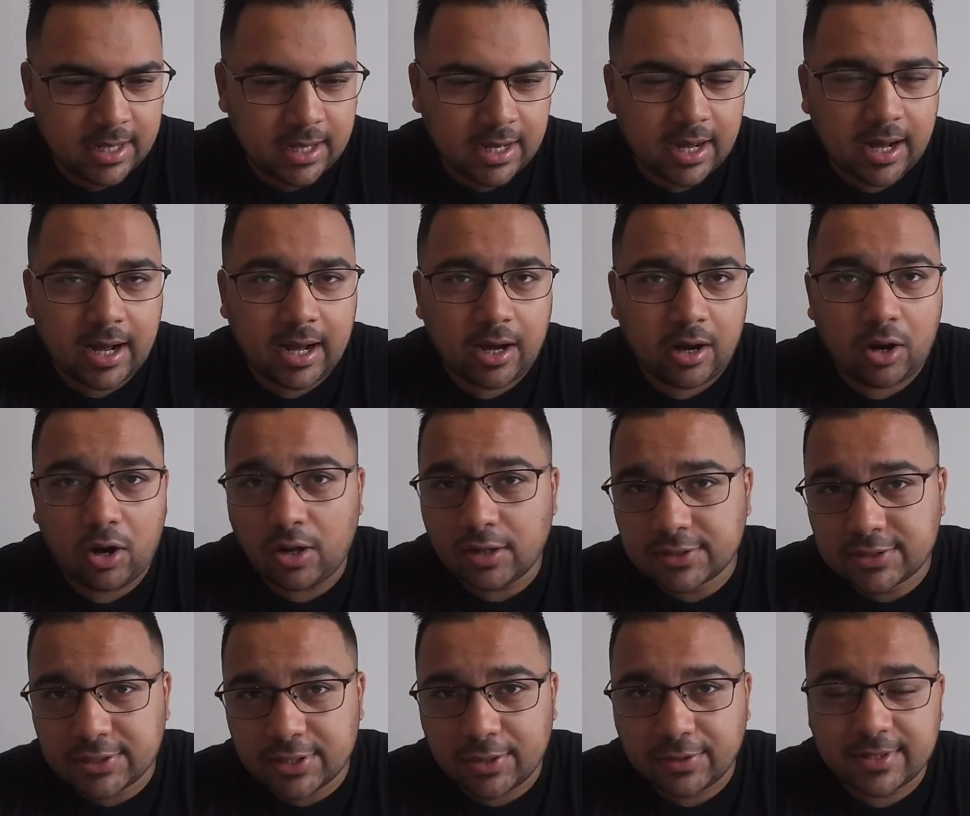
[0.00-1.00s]

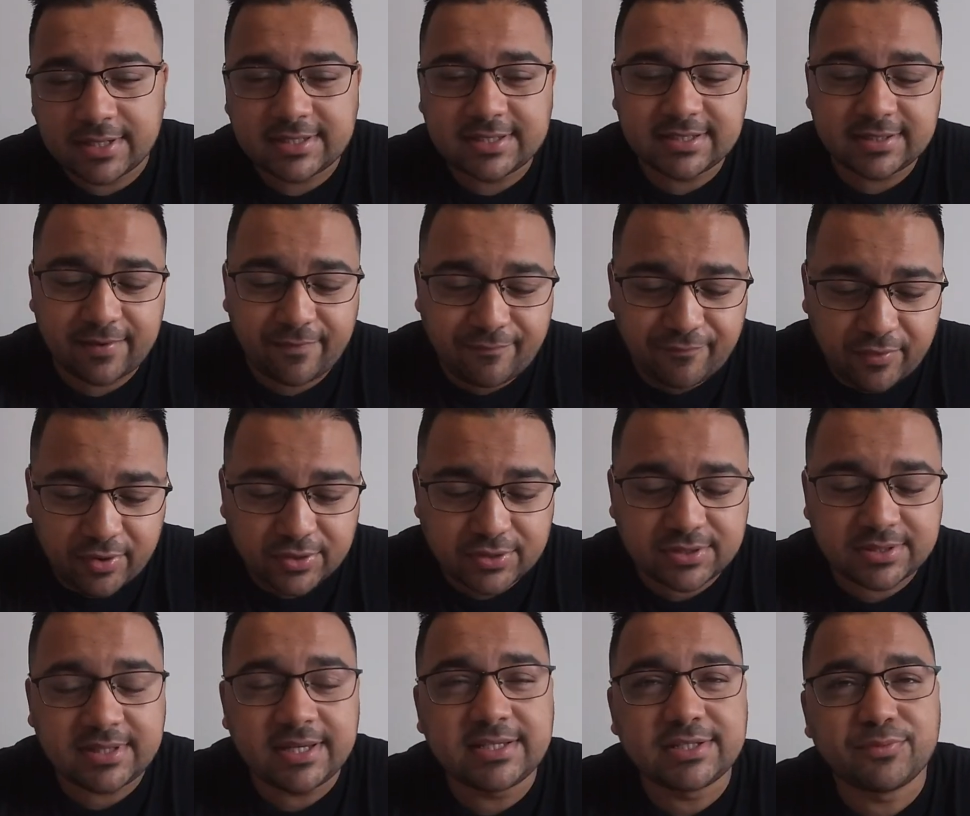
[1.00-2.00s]
Also, this is the
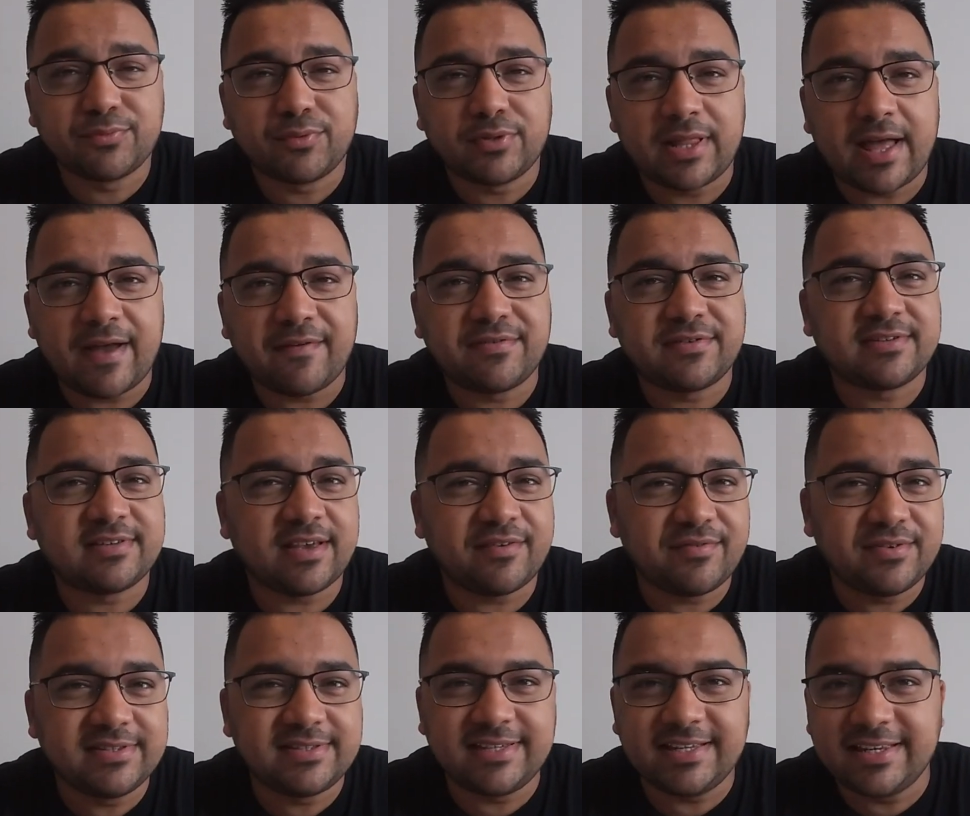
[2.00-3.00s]
first season we'll have
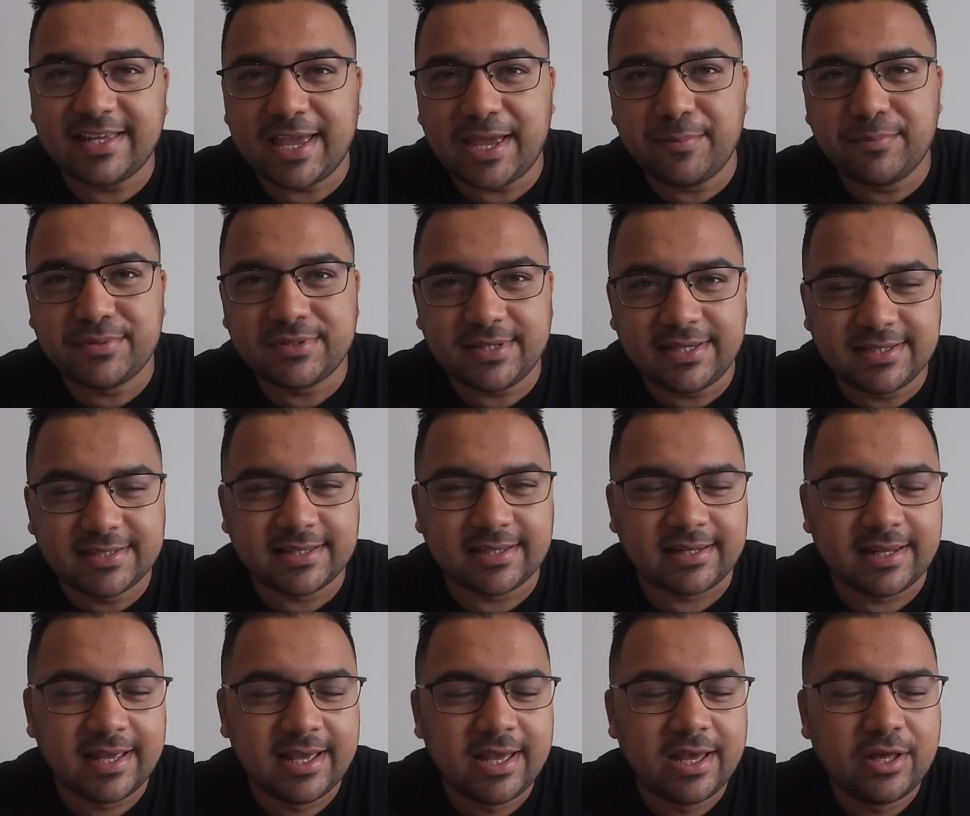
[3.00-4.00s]
17-game
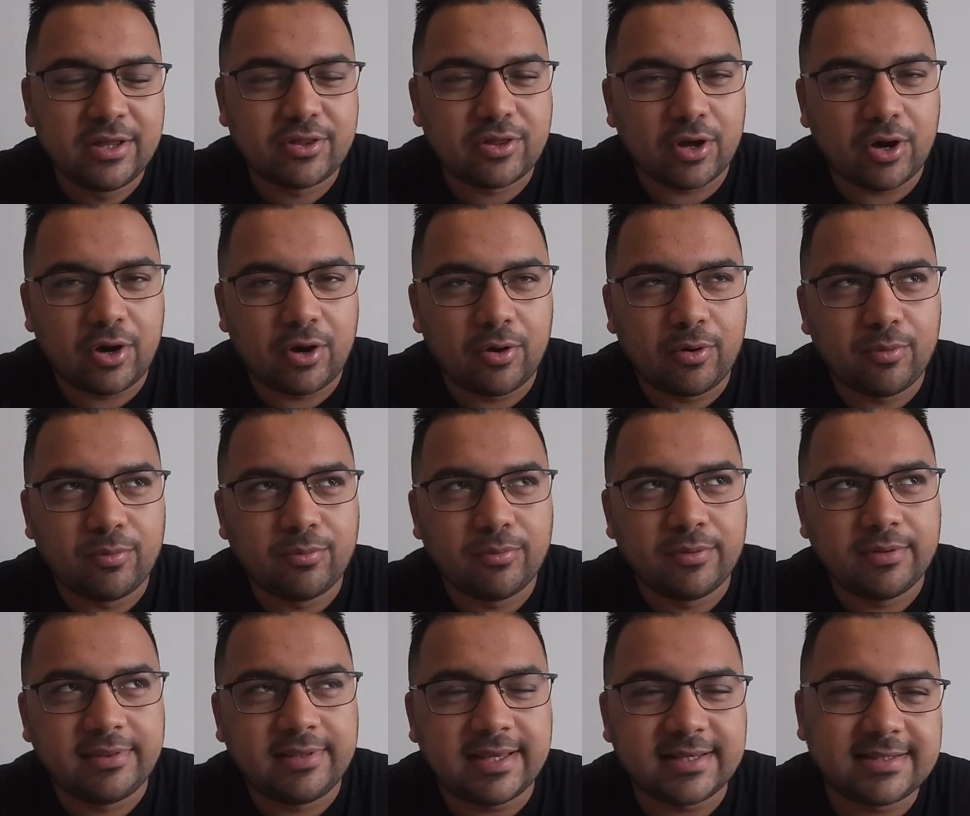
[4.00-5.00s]
season. So
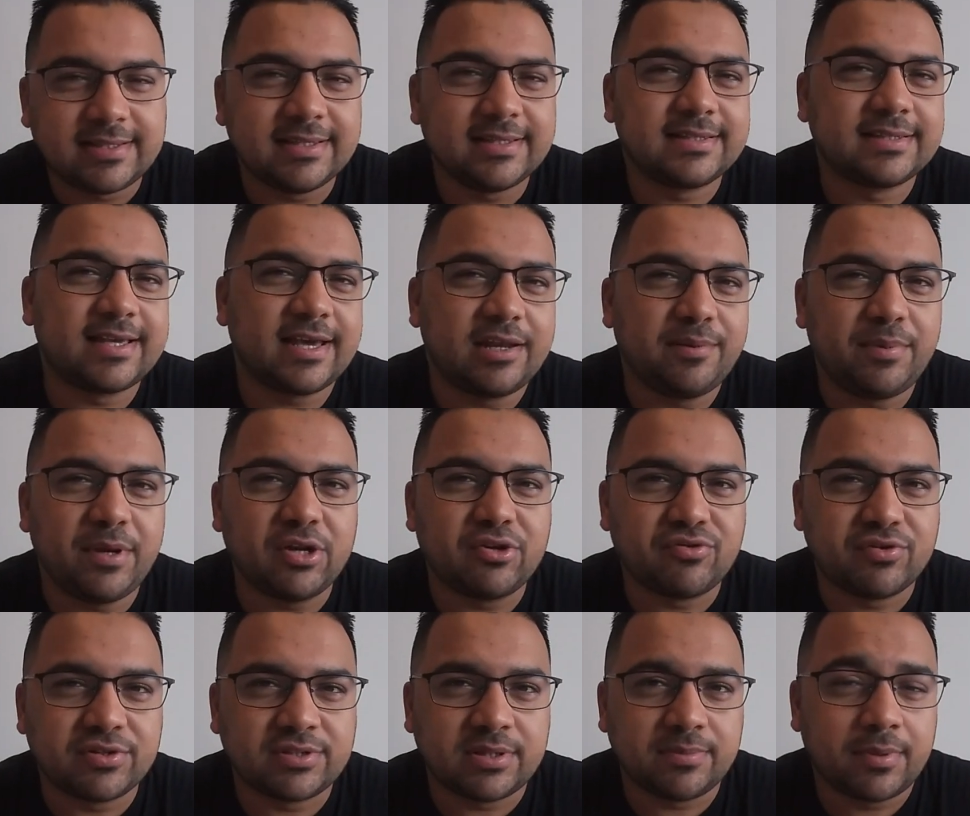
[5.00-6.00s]
this is gonna be
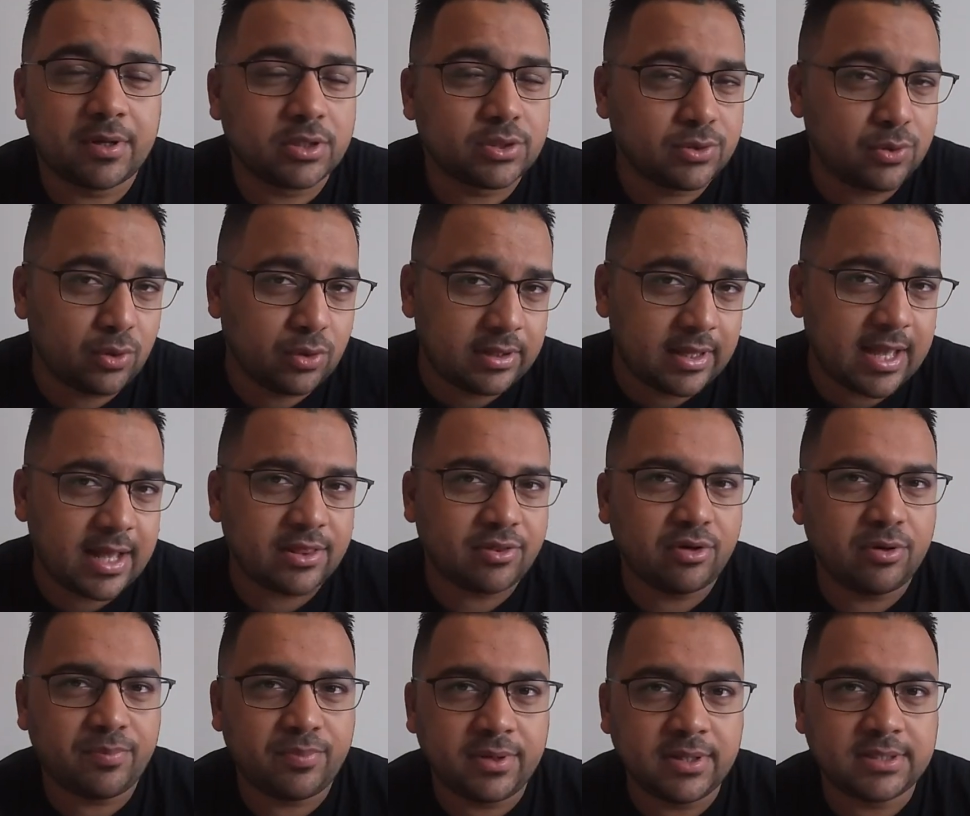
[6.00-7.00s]
interesting because we only had
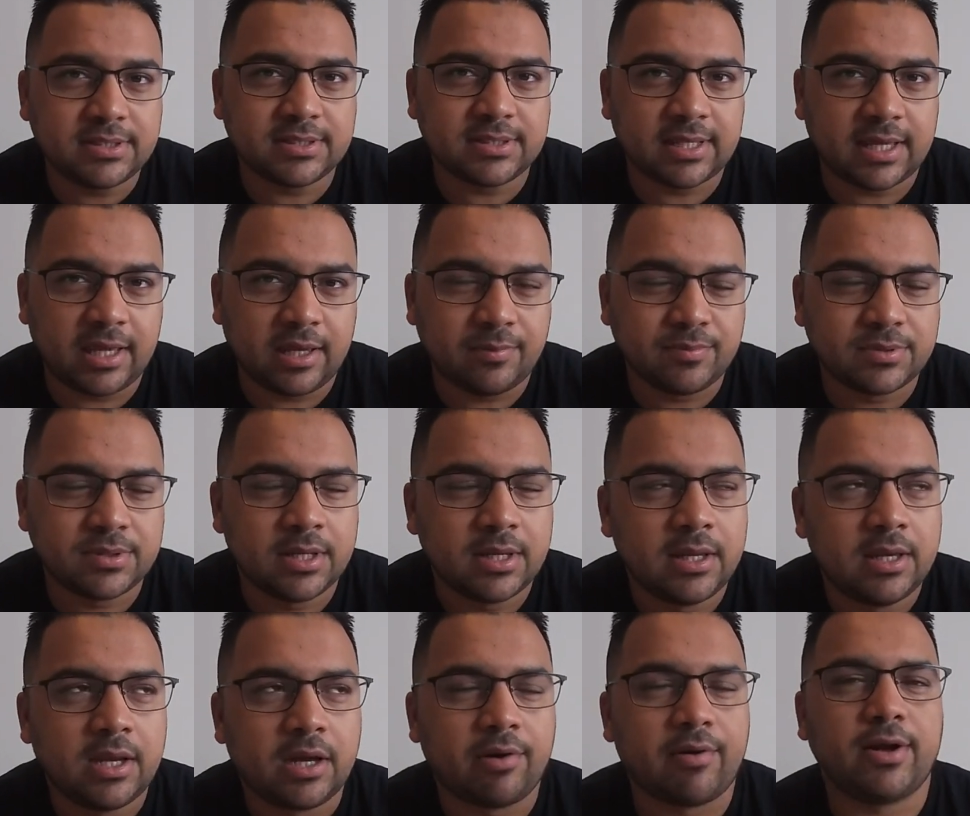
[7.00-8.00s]
3 preseason games.
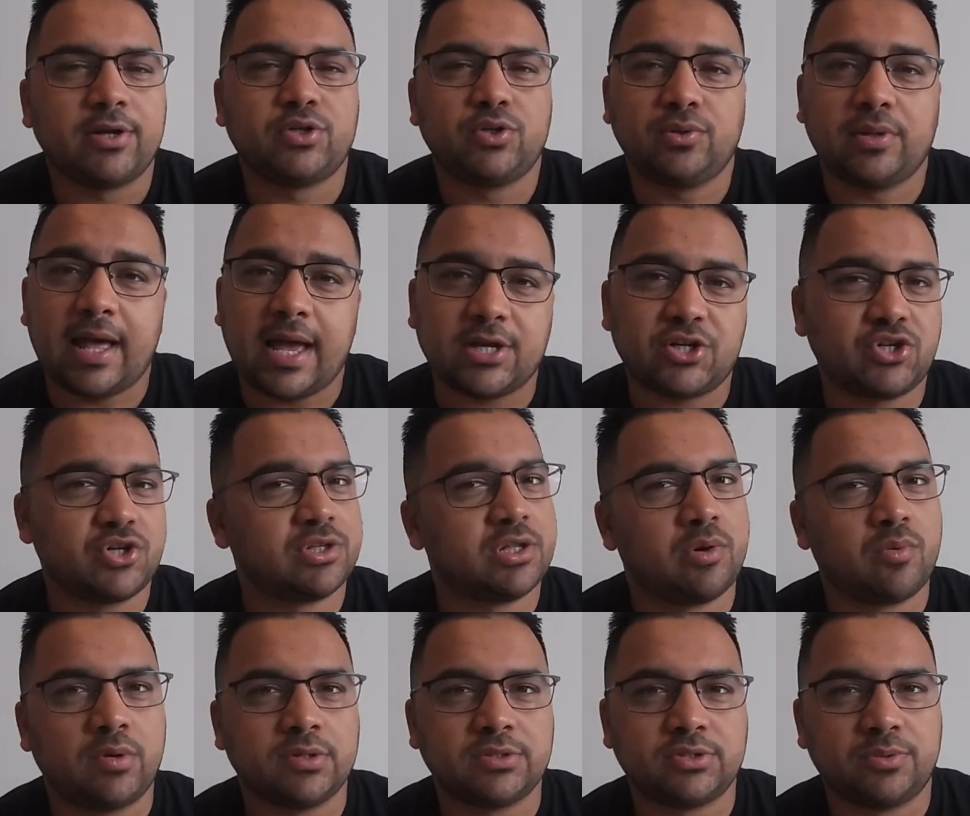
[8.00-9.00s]
Granted, last year
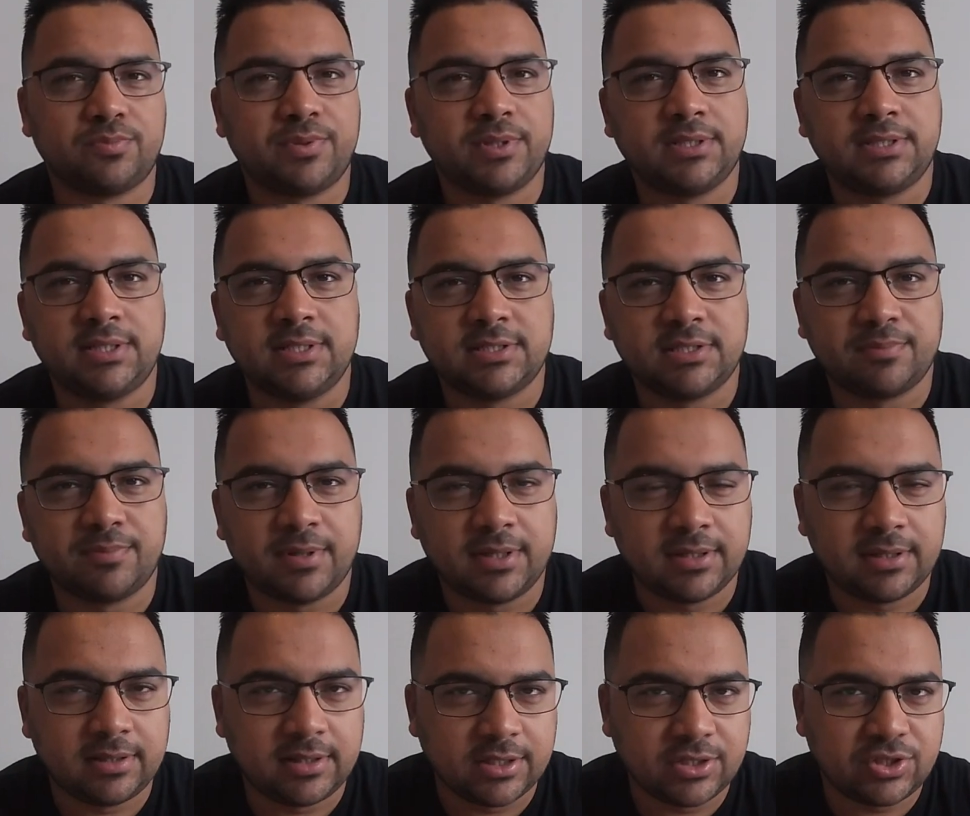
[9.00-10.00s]
there was no preseason,
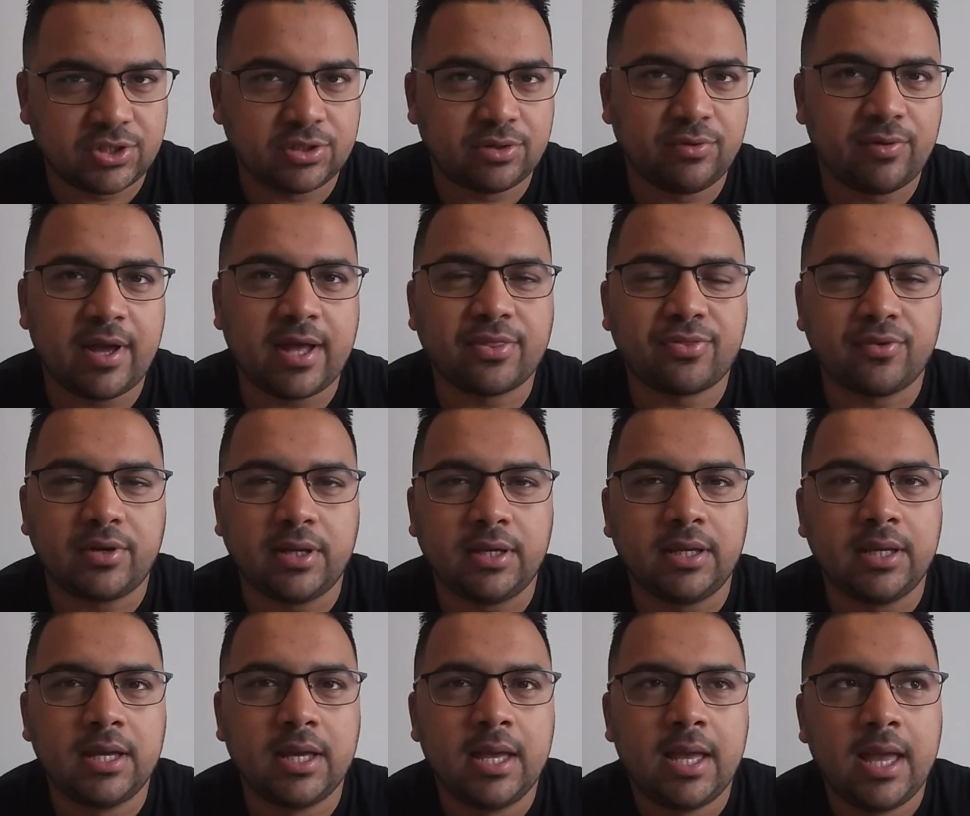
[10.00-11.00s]
but this year you had
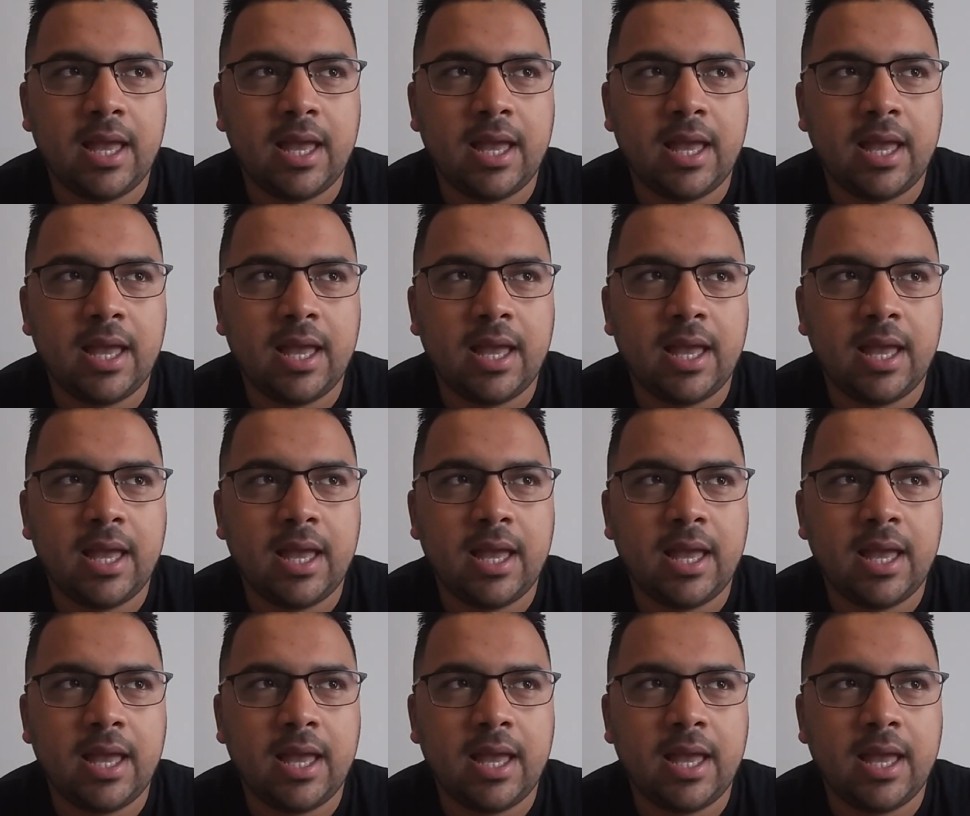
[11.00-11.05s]
3.